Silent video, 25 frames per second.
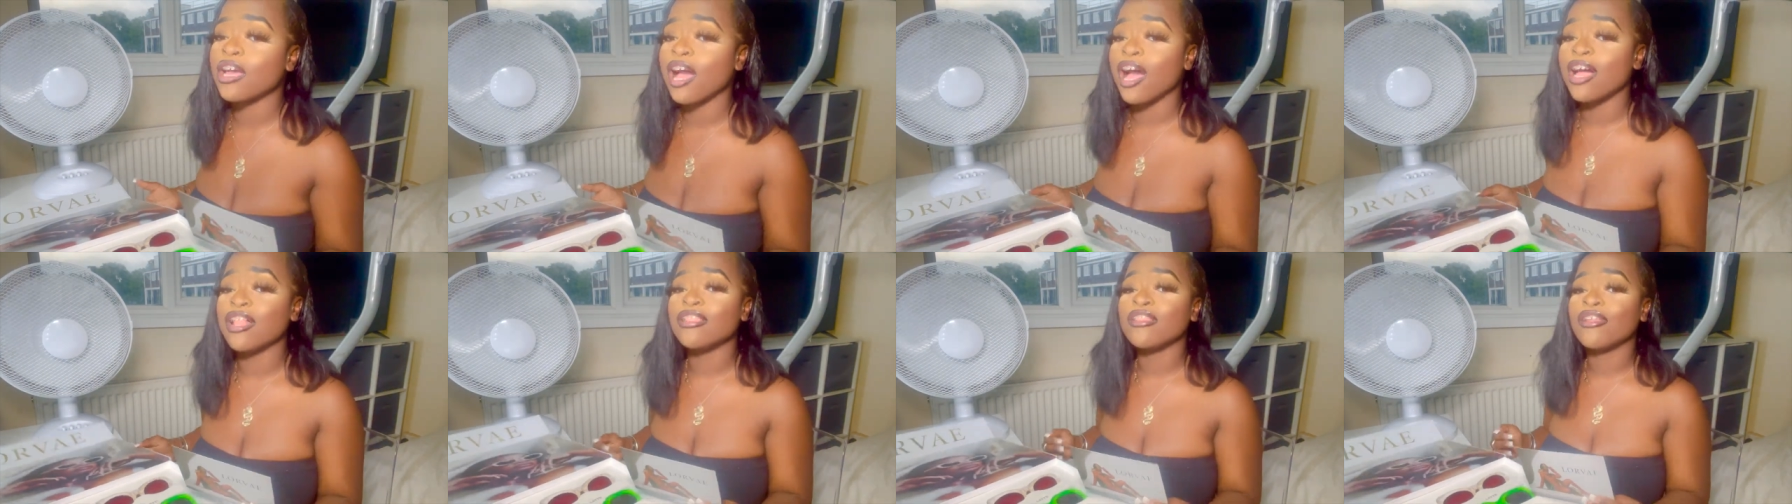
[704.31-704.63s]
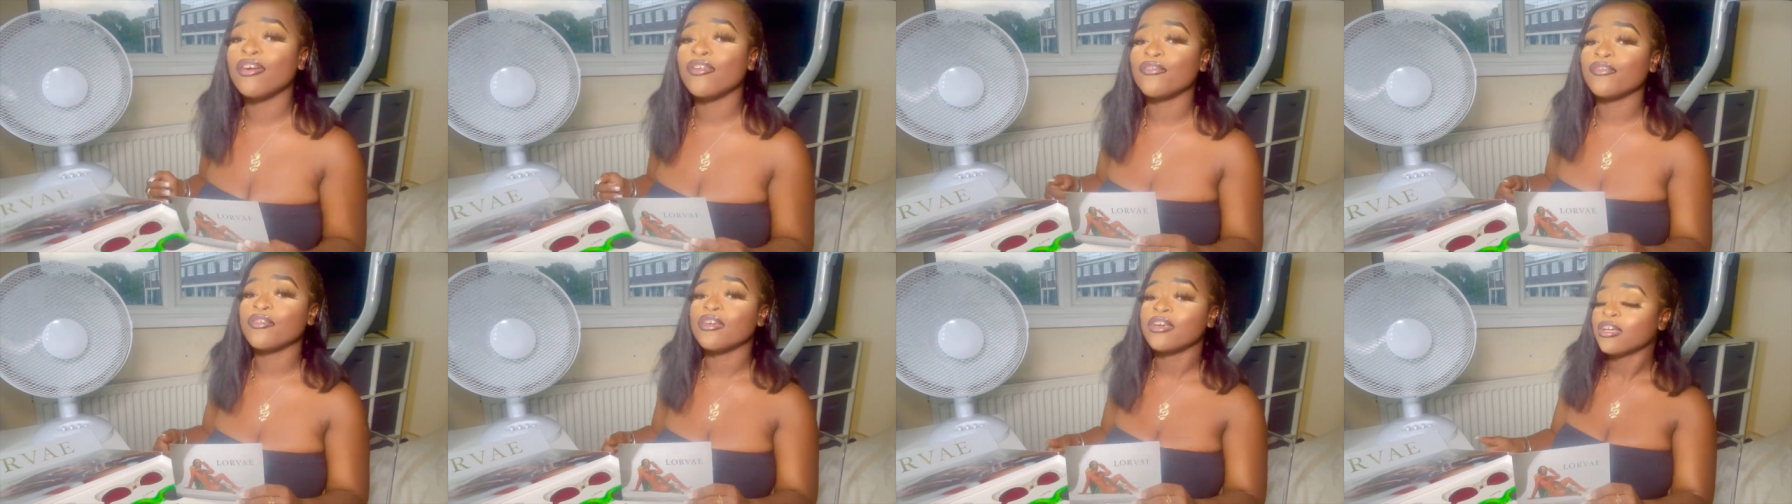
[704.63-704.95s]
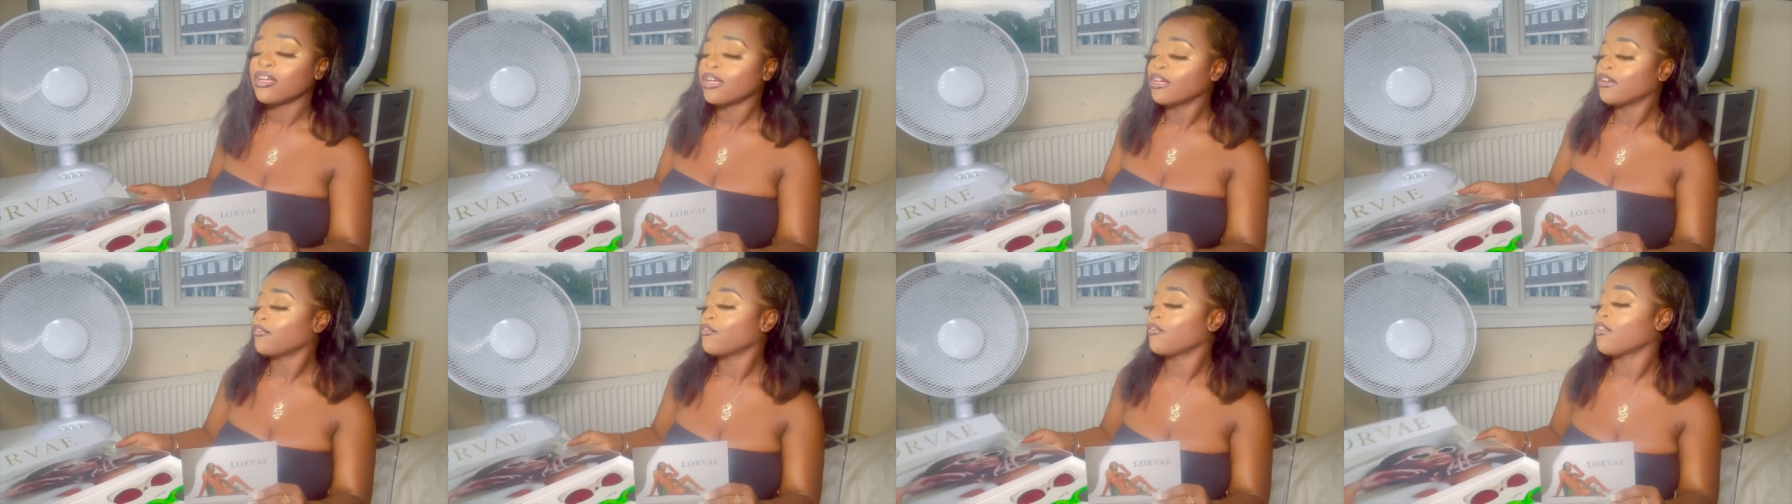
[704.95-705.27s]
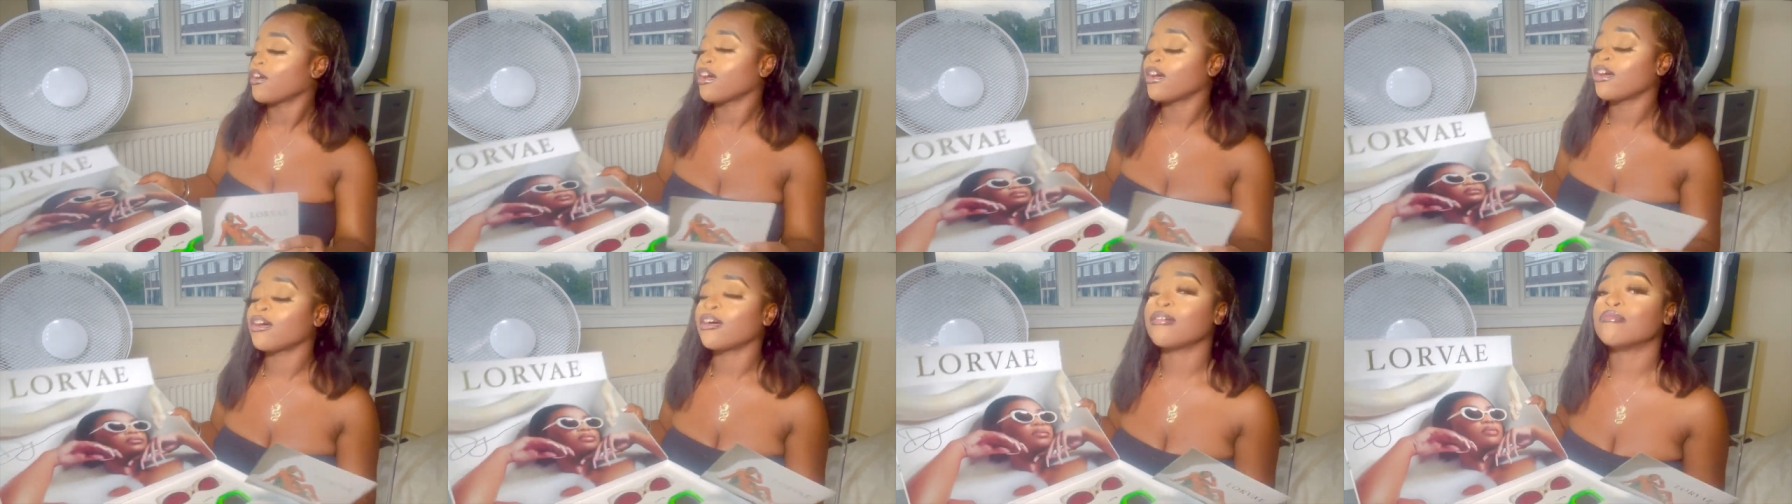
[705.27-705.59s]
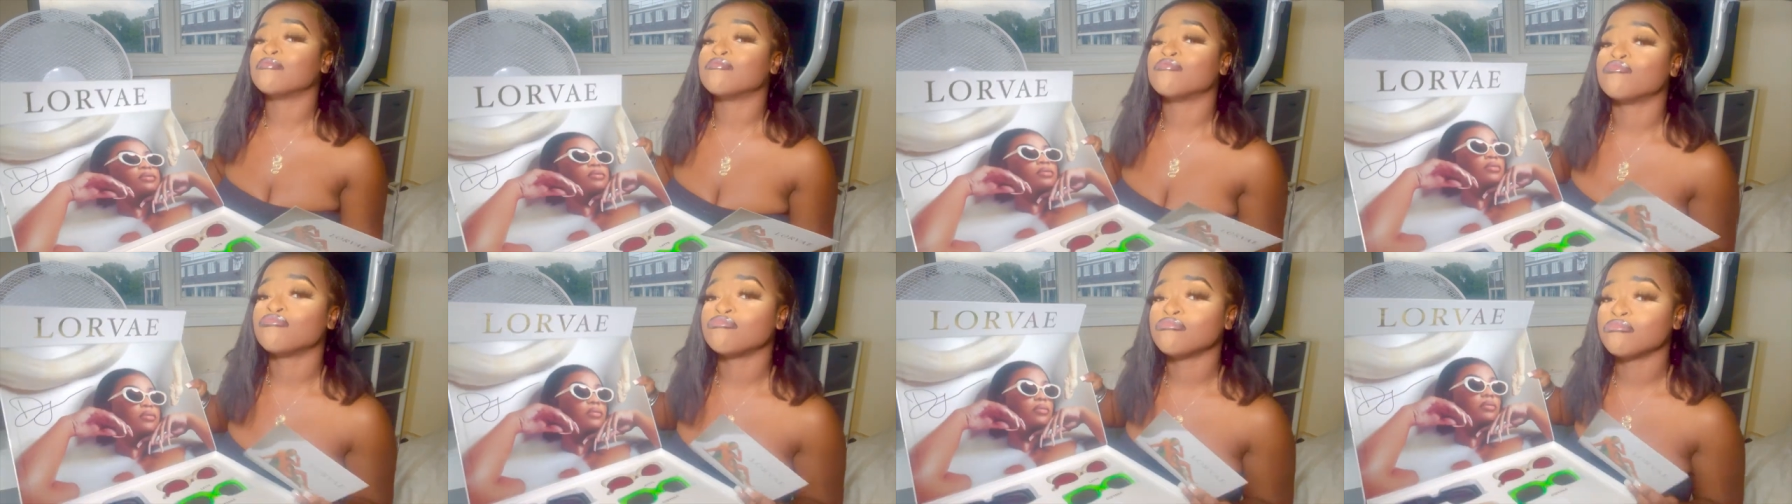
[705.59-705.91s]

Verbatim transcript: i love it fam